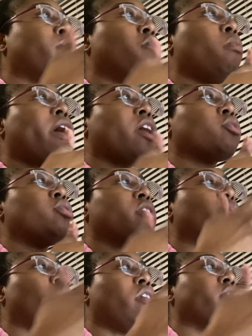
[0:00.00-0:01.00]
who actually
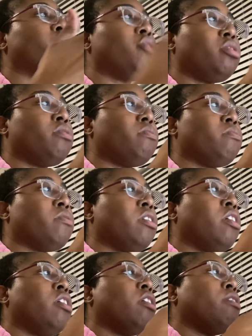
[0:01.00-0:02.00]
want you?
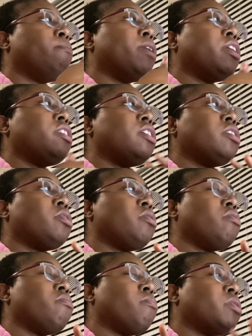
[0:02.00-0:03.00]
But this
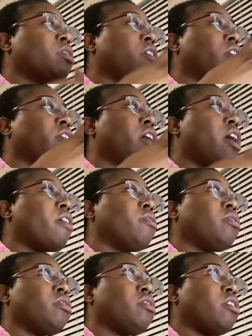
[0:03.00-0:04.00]
dude was called out.
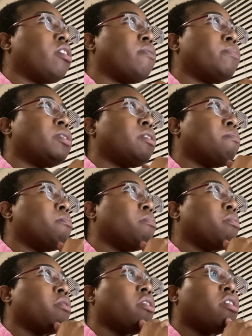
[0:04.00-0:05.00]

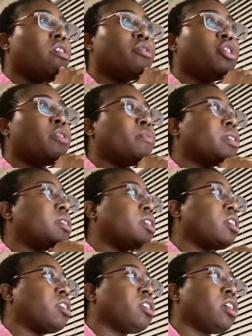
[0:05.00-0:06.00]
Some girl, she was
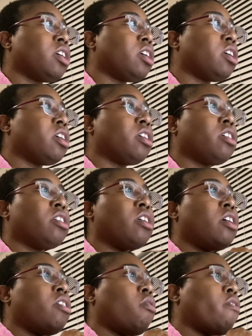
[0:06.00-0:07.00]
16
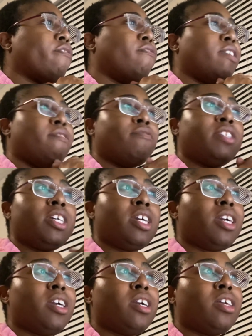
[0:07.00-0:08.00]
or
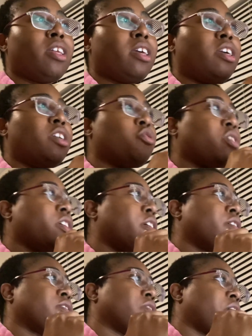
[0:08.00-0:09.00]
15, and he
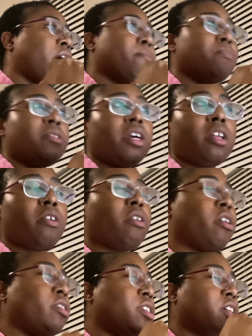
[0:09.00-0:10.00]
kept getting
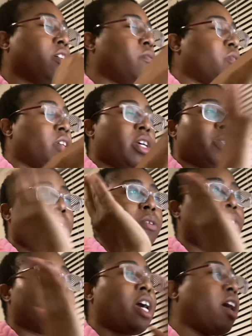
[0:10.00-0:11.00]
her to go to his
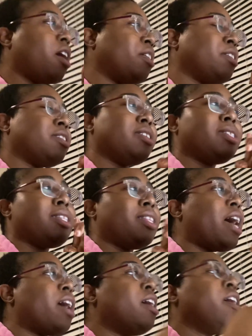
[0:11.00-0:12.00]
hotel and this and
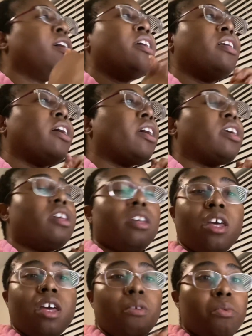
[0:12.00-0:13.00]
that. Like,
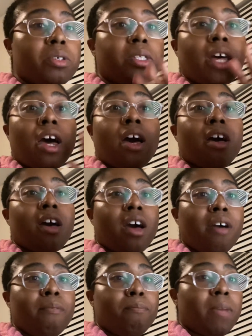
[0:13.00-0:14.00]
it was a
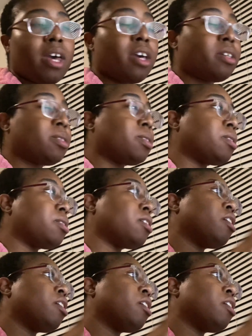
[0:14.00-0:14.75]
hot mess.